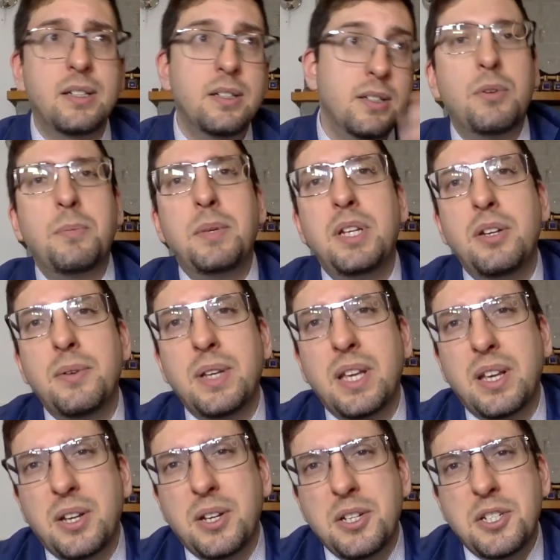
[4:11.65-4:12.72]
Would be doing
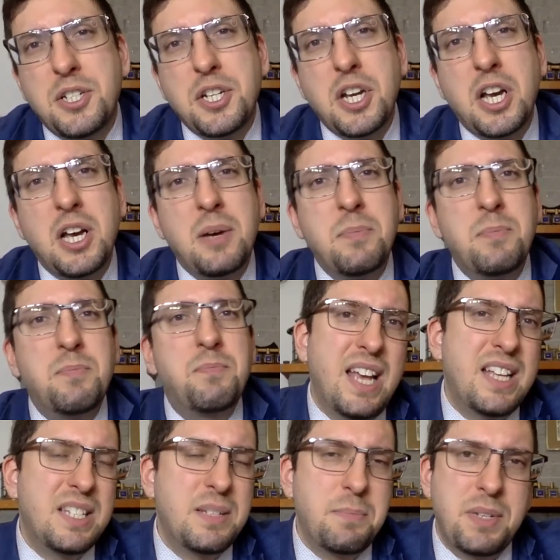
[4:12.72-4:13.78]
a good job
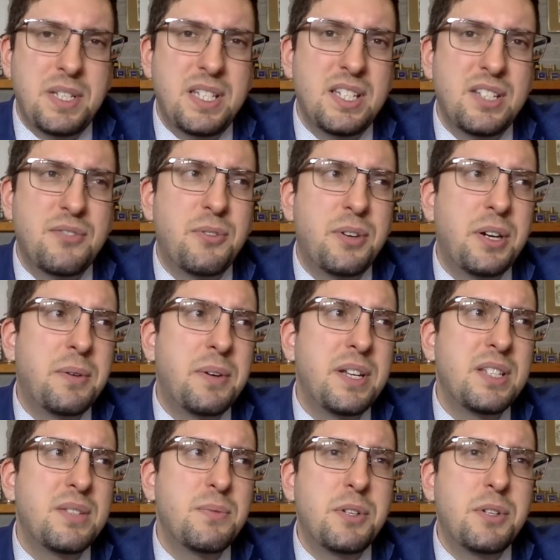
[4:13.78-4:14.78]
as a business fragrance.